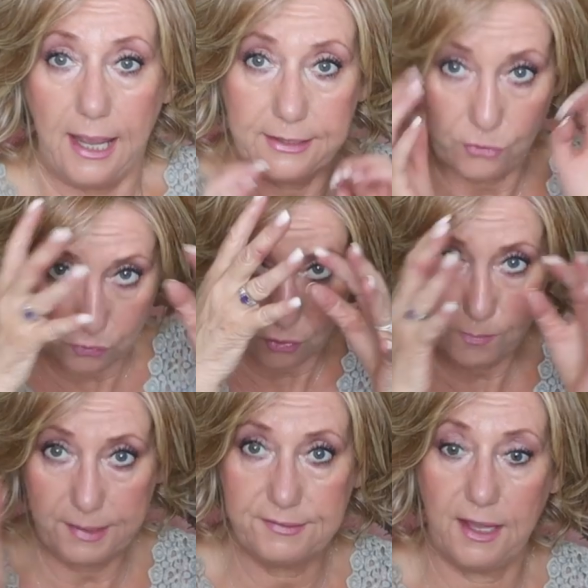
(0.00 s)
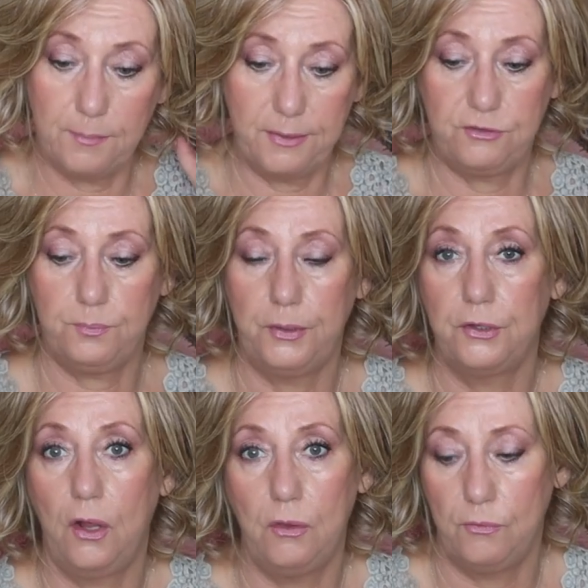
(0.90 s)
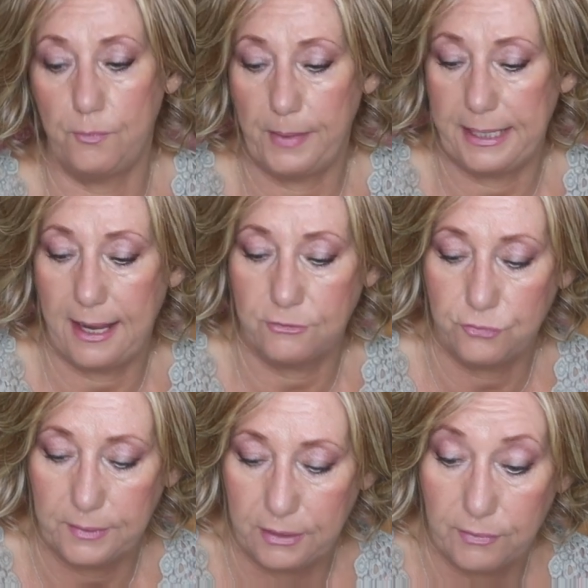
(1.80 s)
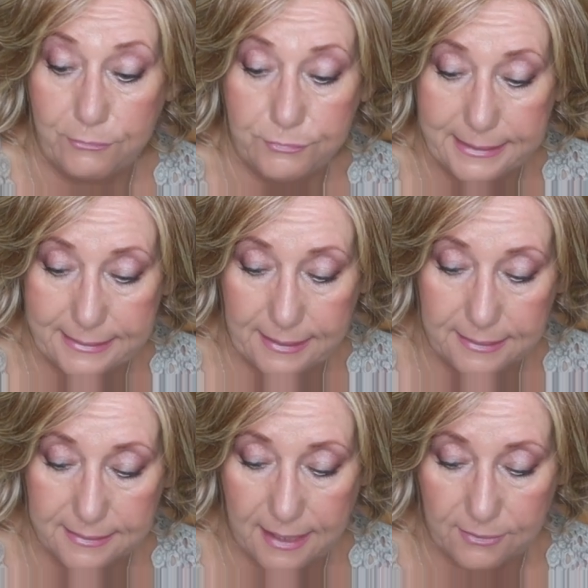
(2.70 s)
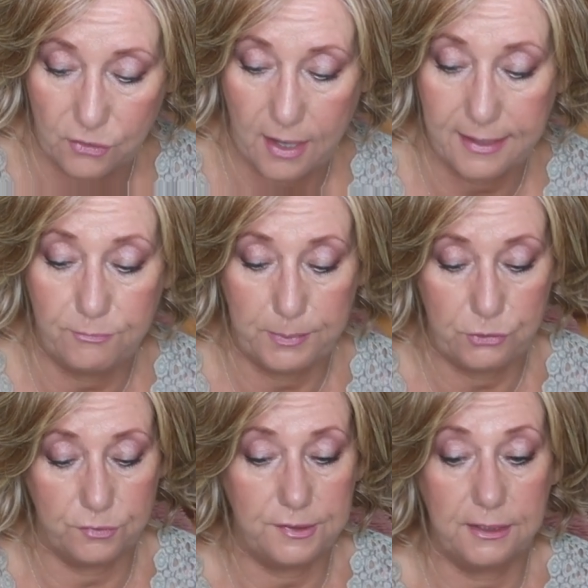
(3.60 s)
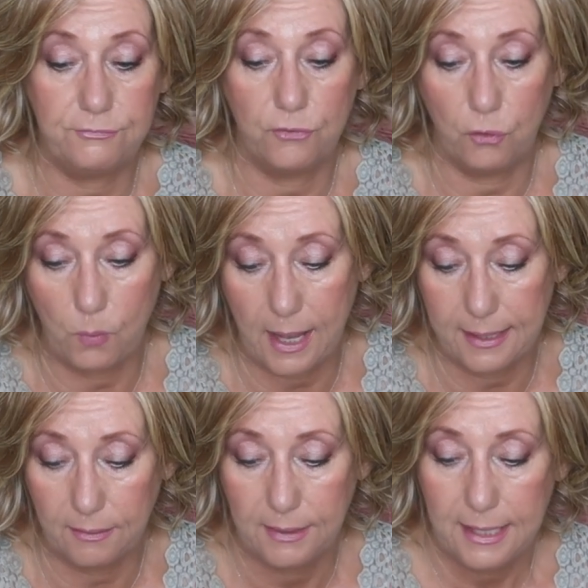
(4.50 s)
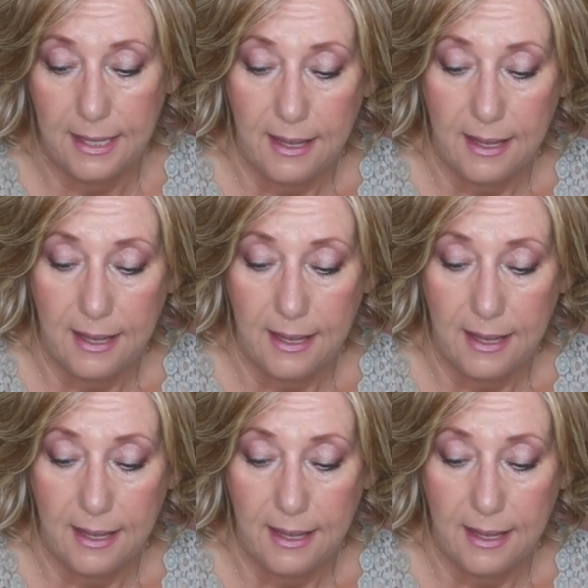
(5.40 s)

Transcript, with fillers: I don't go to my scalp. I just put it all over my natural hair. I really like that a lot. I've been using it for a while.